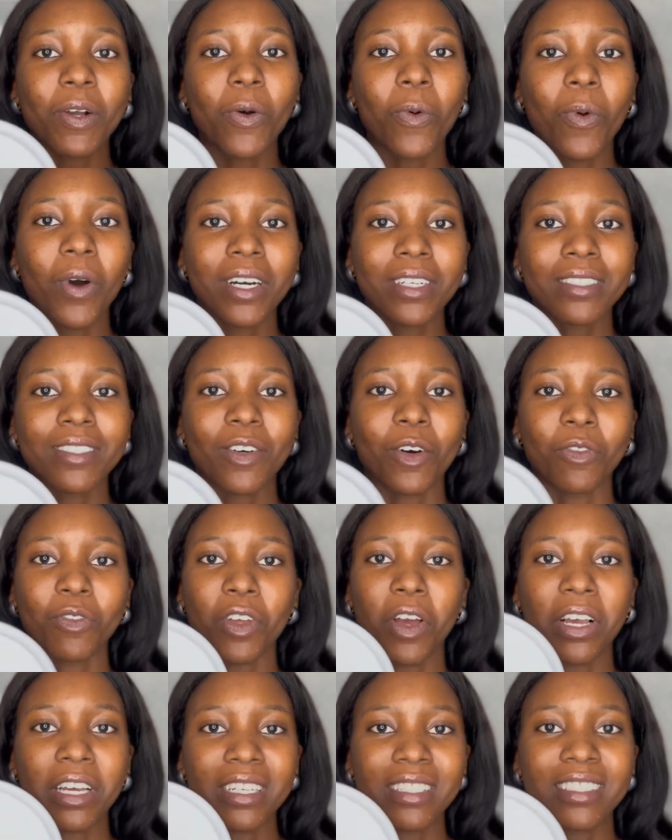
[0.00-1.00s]
one of
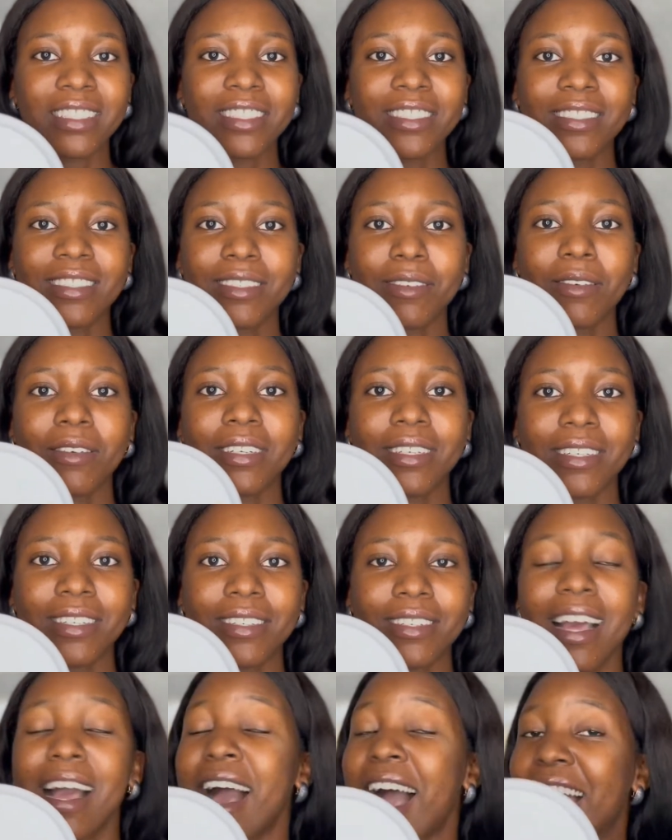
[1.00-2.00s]
your kitchen,
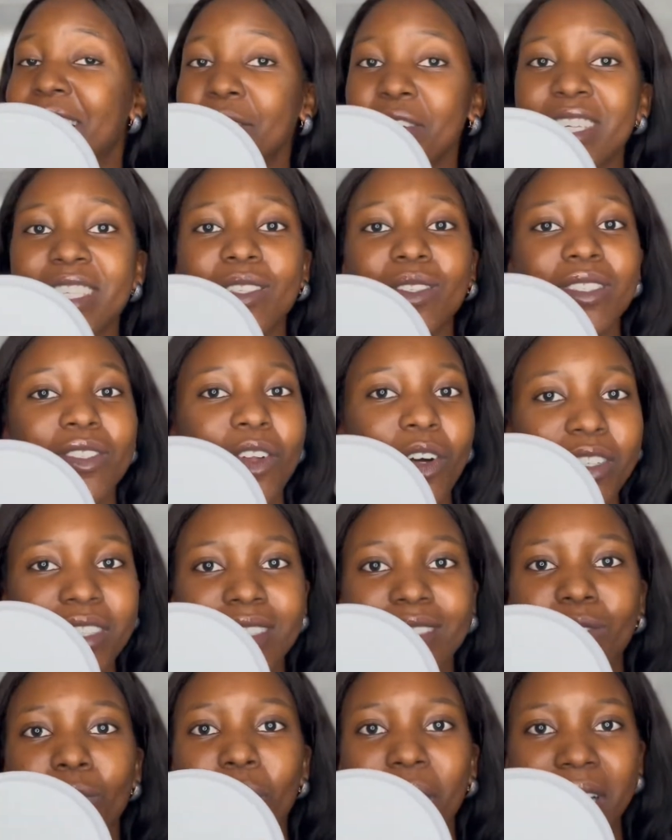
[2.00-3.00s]
I know it's
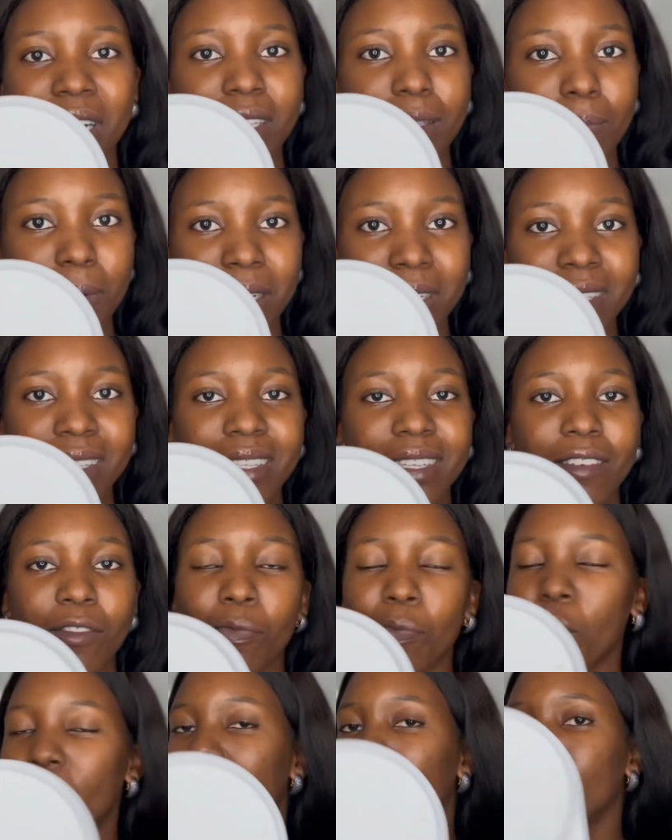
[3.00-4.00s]
not so
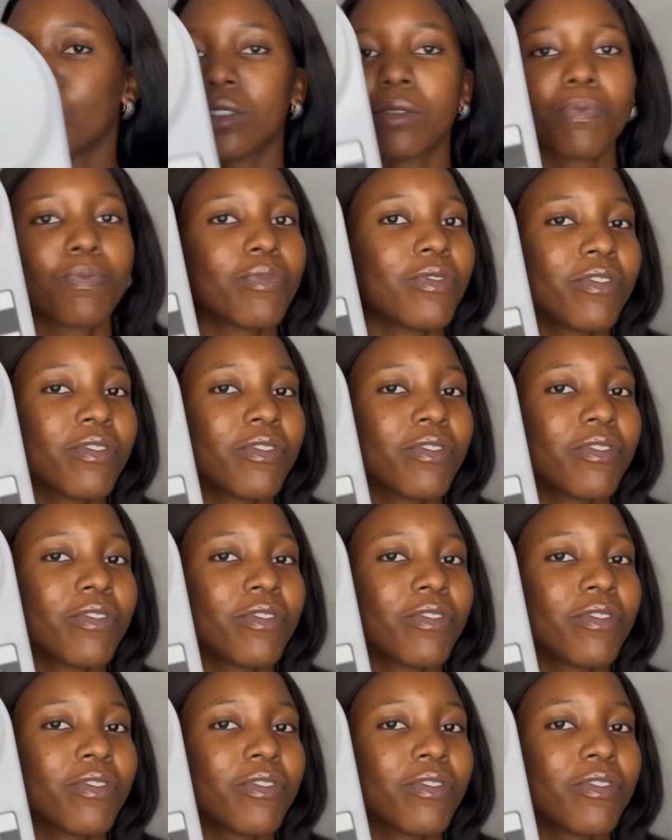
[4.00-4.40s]
expensive, but I would